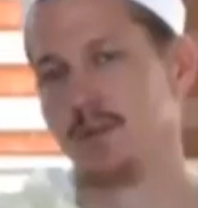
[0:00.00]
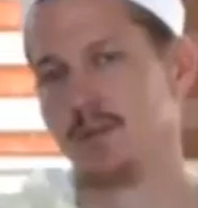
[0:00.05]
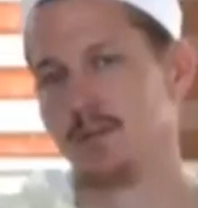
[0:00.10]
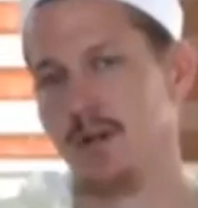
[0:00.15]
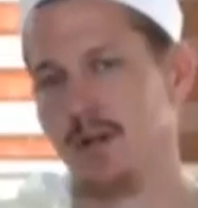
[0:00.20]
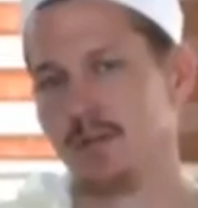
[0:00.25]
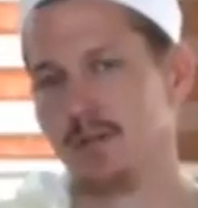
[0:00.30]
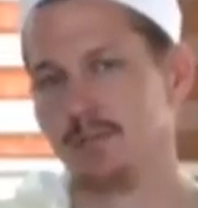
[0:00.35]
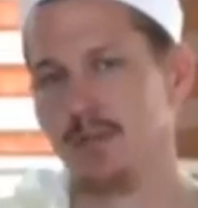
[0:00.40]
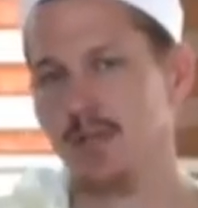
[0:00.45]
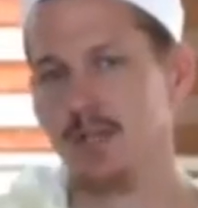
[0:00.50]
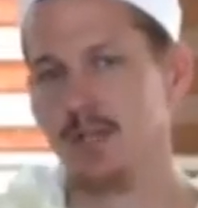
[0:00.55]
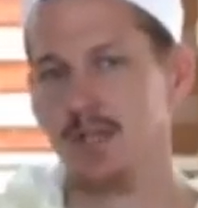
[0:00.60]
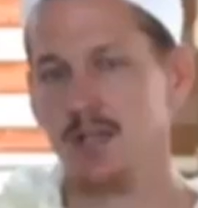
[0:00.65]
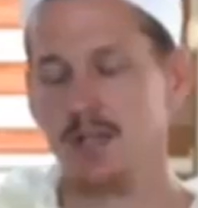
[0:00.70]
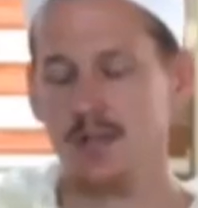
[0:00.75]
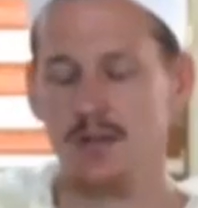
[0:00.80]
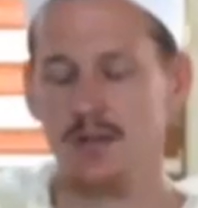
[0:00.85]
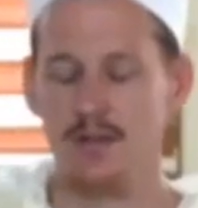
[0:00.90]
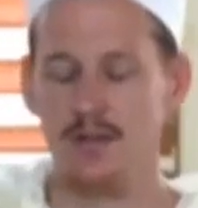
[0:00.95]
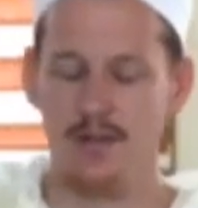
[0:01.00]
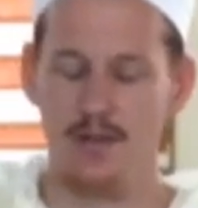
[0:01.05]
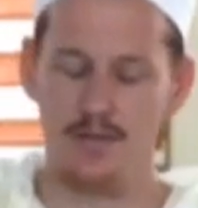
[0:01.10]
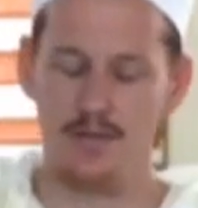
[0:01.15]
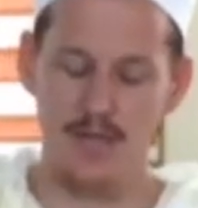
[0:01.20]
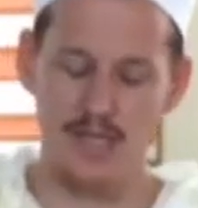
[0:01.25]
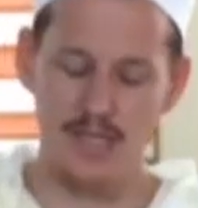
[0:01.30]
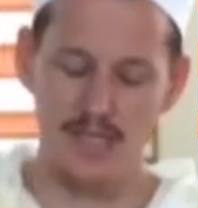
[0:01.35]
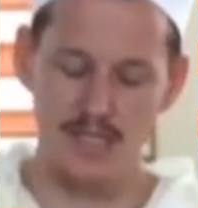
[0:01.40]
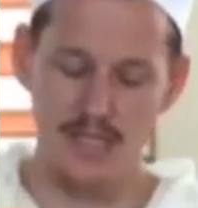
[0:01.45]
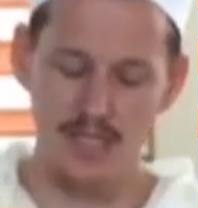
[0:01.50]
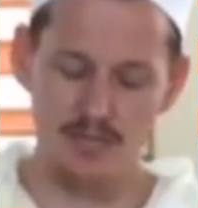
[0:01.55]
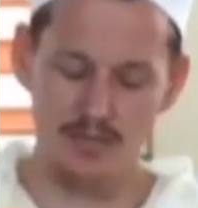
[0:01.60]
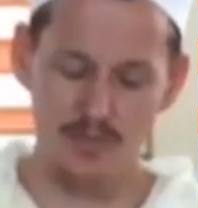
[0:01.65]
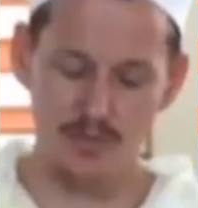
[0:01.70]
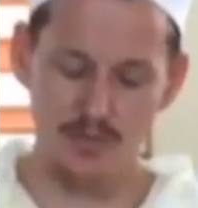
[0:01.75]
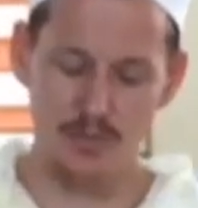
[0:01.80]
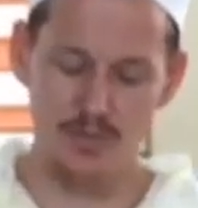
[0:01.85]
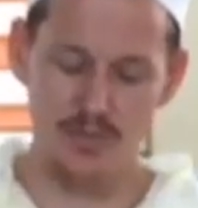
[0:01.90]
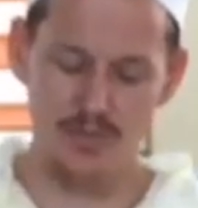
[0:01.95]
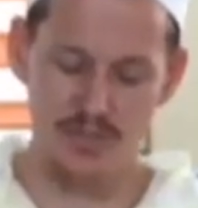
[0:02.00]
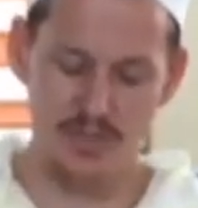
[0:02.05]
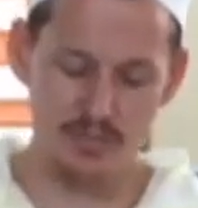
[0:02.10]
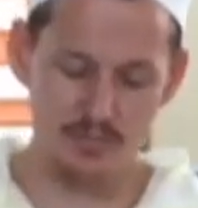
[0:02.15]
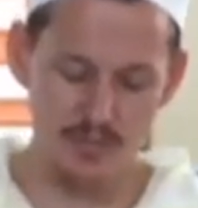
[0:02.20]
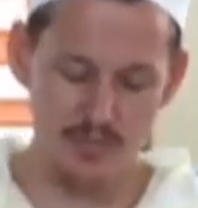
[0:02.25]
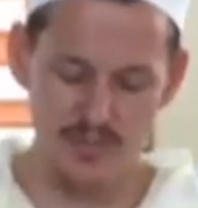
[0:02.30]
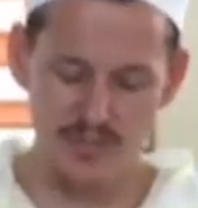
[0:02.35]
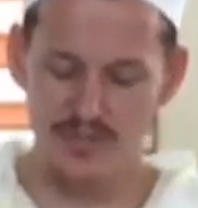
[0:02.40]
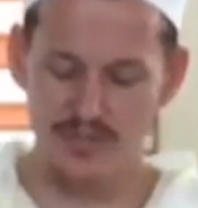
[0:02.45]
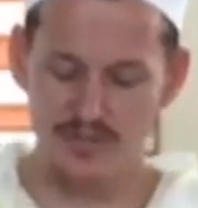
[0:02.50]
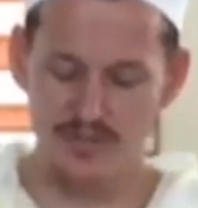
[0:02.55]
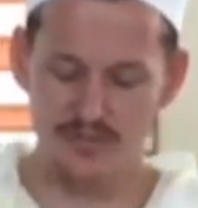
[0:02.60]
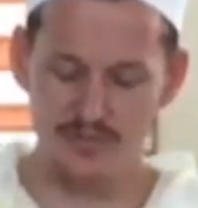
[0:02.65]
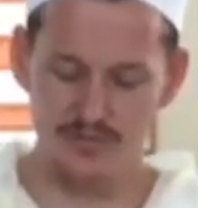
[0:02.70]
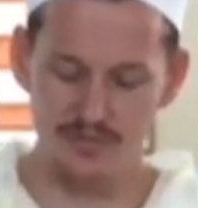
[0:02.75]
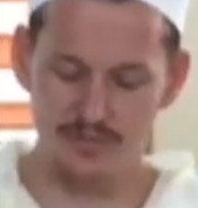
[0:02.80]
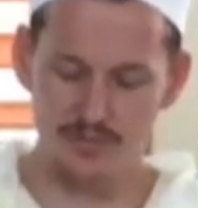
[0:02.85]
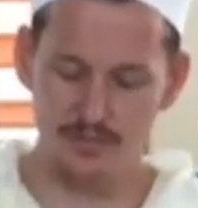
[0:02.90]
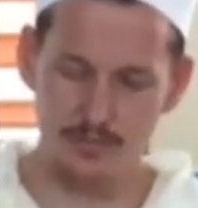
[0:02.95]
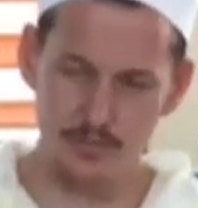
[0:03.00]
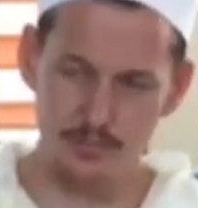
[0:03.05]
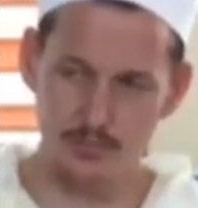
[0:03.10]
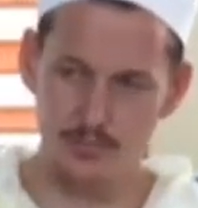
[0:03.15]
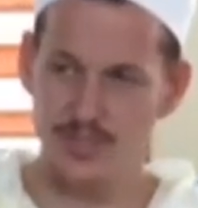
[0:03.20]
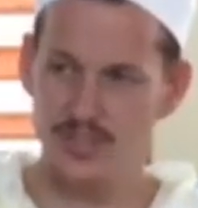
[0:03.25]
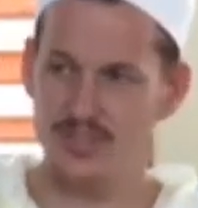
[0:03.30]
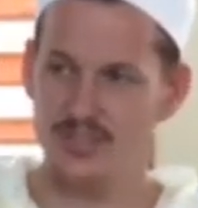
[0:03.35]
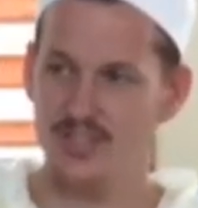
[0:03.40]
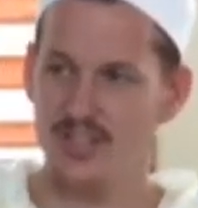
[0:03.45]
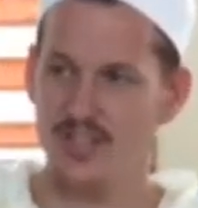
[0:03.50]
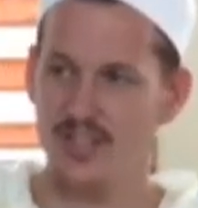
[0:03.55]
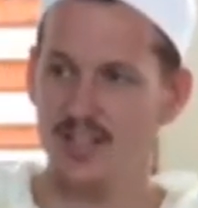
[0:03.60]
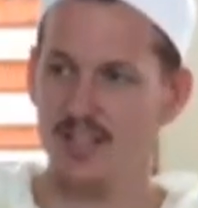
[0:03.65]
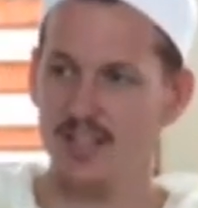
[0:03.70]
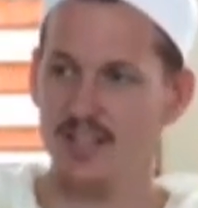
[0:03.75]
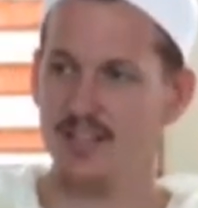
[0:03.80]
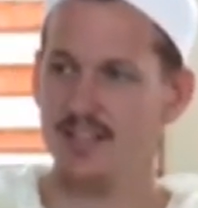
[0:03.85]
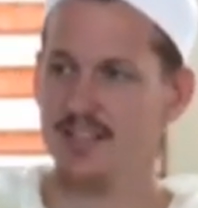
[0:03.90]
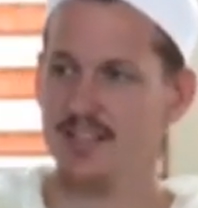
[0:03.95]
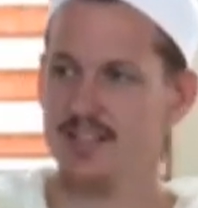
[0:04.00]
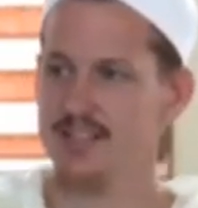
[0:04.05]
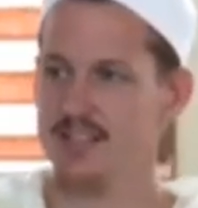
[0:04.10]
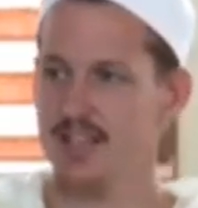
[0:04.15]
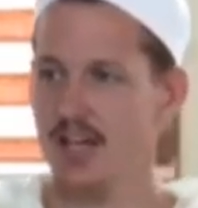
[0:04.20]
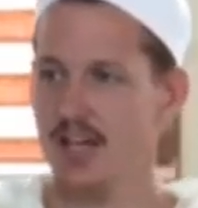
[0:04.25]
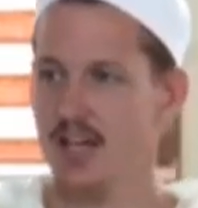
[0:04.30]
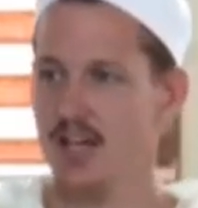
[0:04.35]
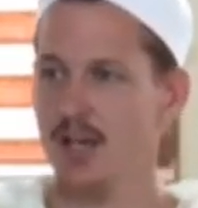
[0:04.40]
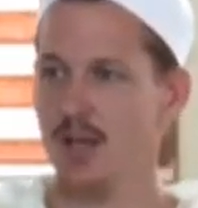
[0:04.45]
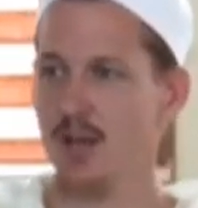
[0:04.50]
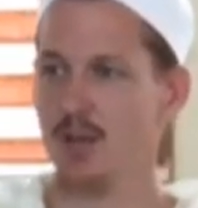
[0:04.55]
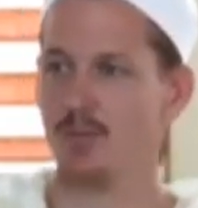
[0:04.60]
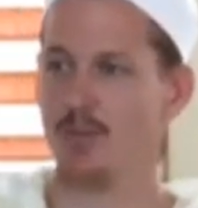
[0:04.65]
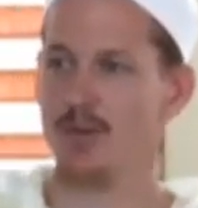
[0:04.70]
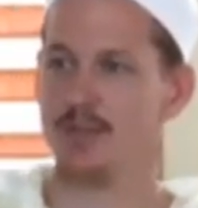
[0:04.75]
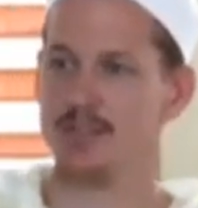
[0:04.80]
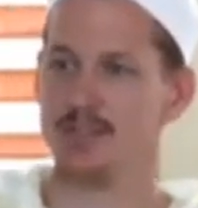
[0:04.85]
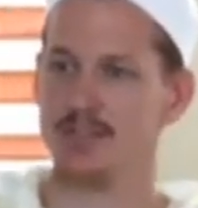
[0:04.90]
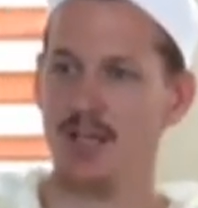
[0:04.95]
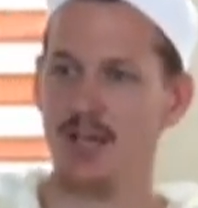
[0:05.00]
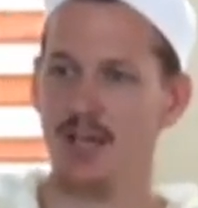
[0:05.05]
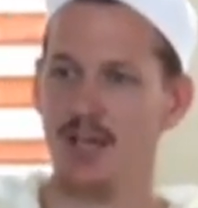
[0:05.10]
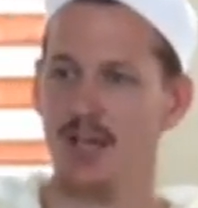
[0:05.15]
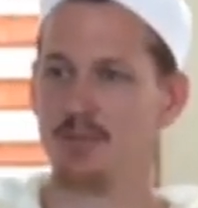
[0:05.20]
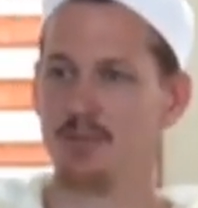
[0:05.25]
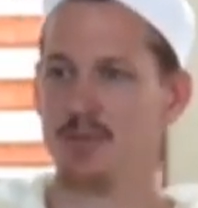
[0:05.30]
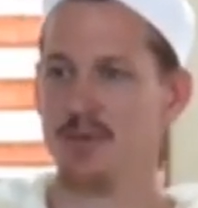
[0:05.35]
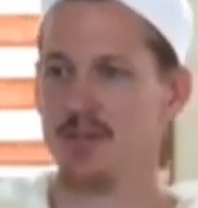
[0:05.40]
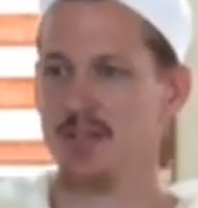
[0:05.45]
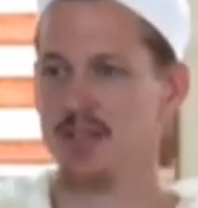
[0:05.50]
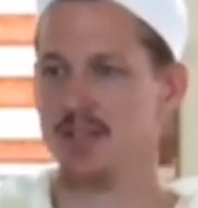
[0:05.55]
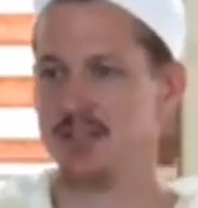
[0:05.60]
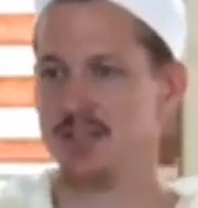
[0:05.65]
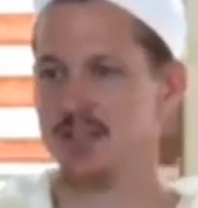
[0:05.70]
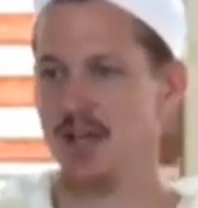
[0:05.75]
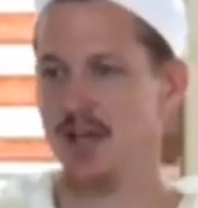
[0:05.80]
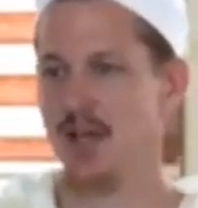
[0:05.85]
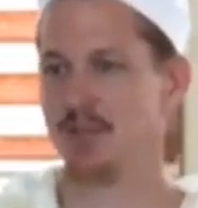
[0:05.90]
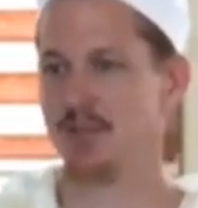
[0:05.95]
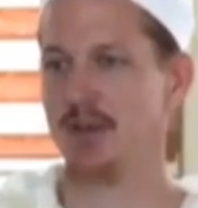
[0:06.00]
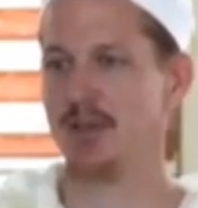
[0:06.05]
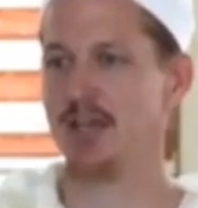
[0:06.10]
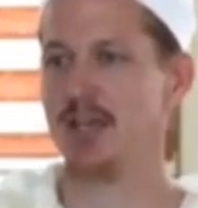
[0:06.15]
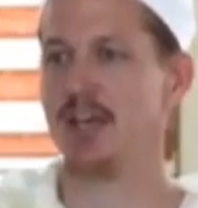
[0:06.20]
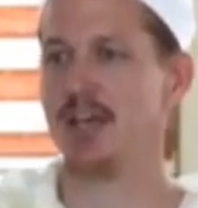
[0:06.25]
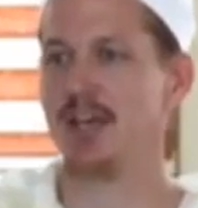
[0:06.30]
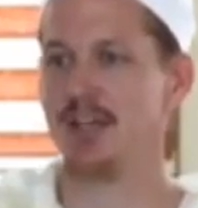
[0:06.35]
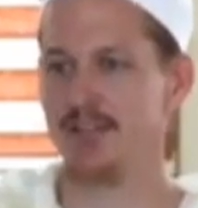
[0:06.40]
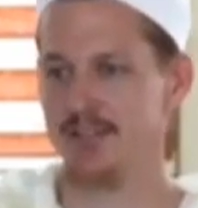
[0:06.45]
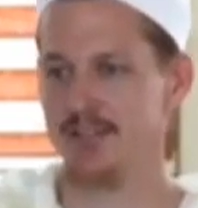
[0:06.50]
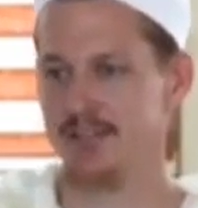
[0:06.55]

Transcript: Right? Meaning that even were someone to sin time and time and time again,